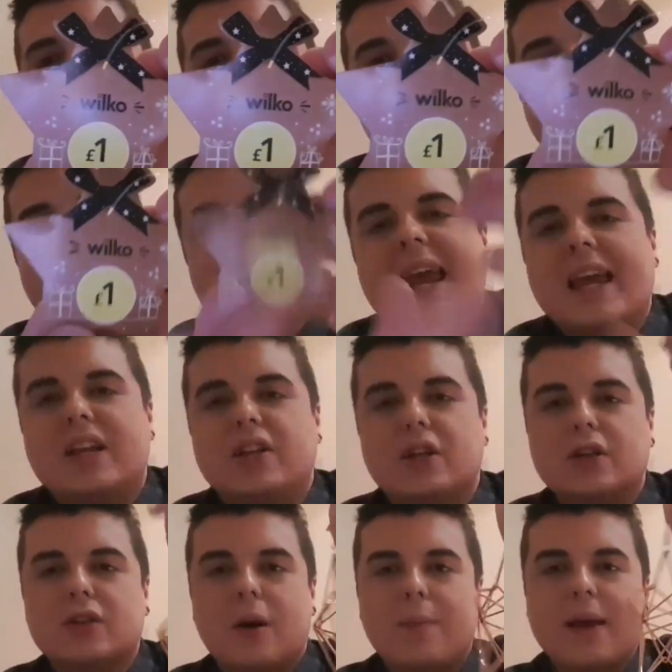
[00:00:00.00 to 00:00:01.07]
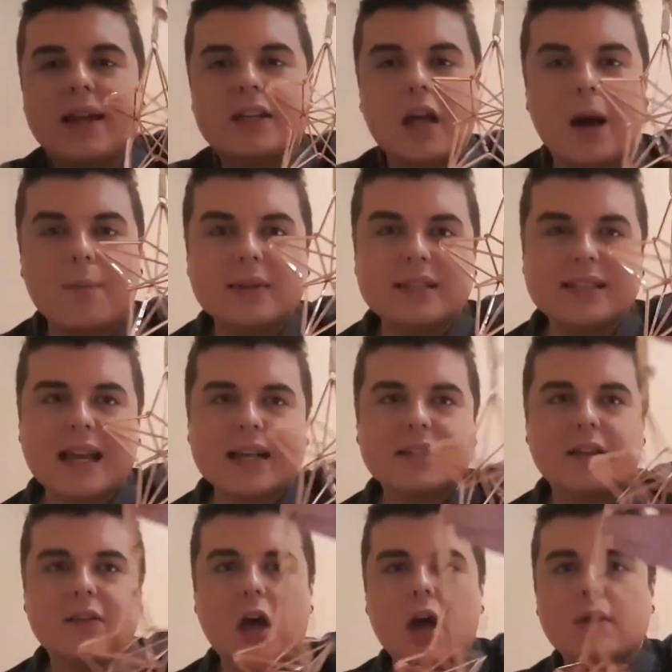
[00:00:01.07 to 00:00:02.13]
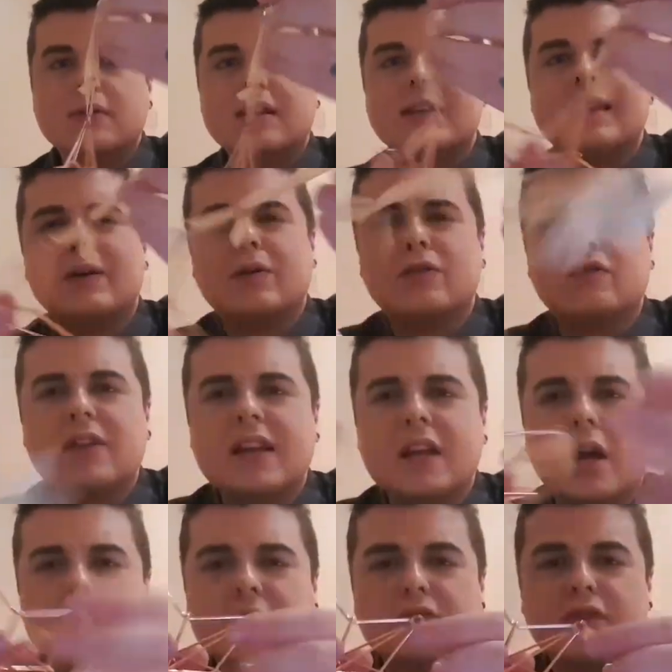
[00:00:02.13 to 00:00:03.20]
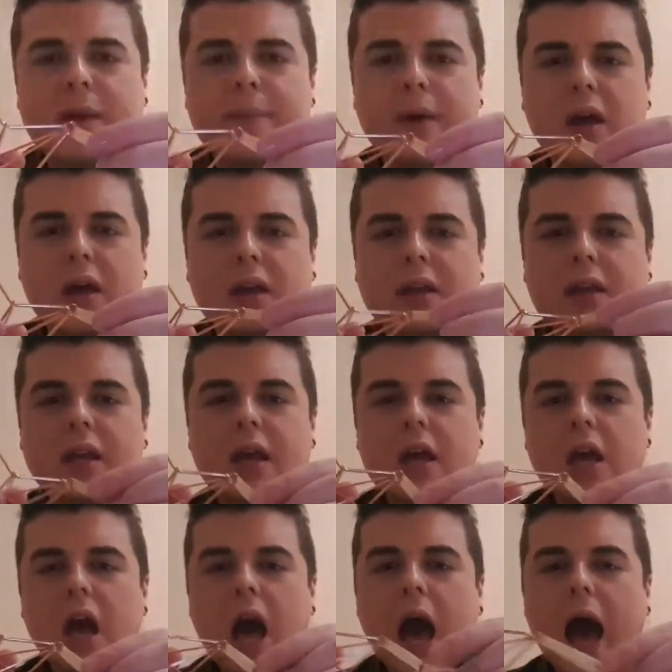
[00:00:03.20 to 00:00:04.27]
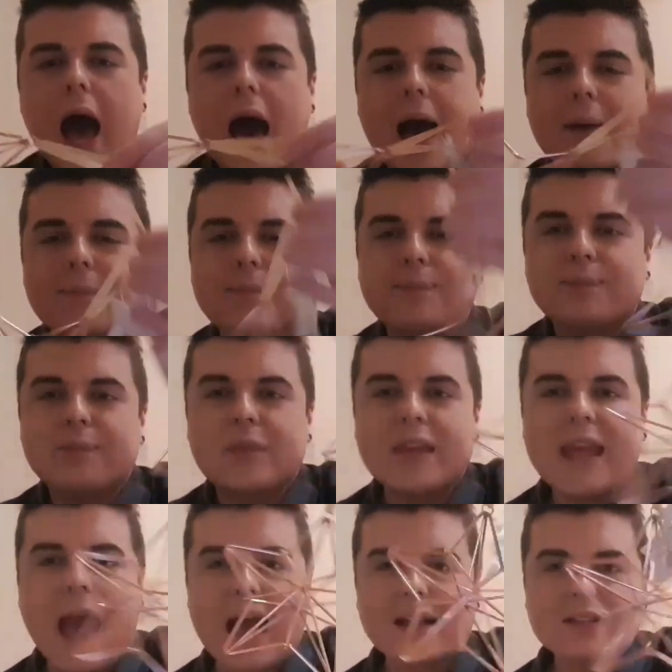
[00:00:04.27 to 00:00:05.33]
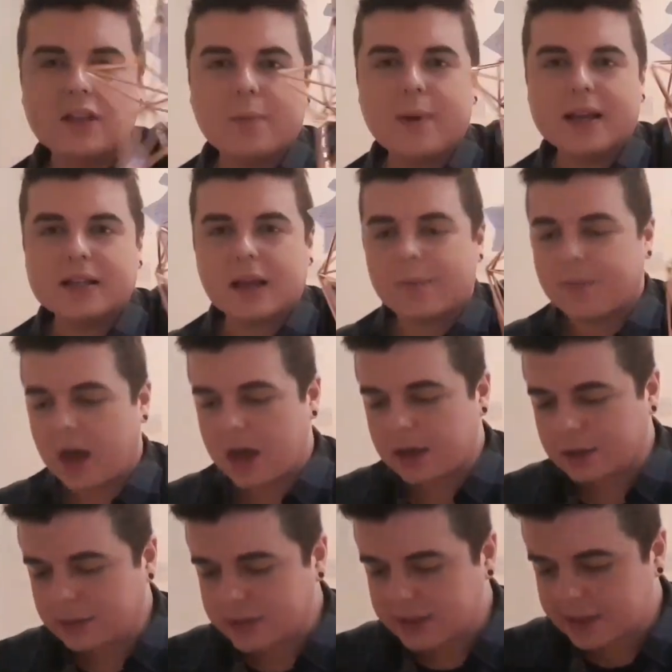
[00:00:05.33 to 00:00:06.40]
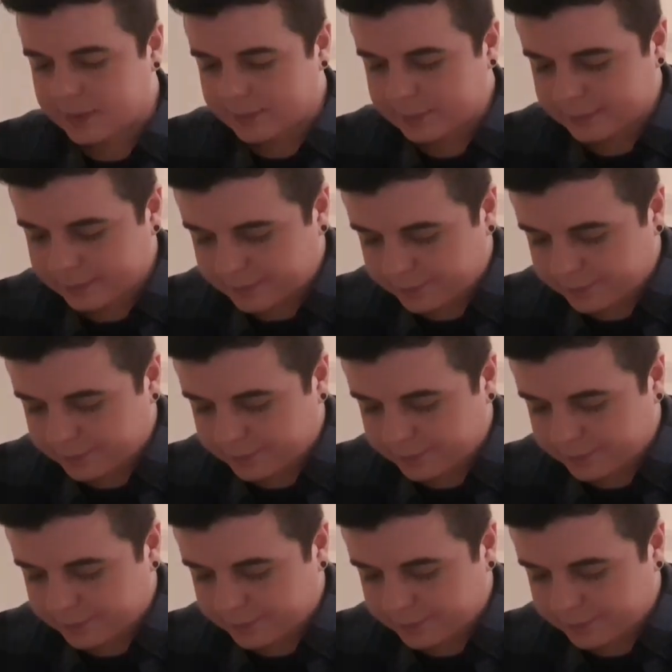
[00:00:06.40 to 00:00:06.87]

£1 each. So I picked up six of those and they're on really nice ribbon. Yeah, so I picked up those.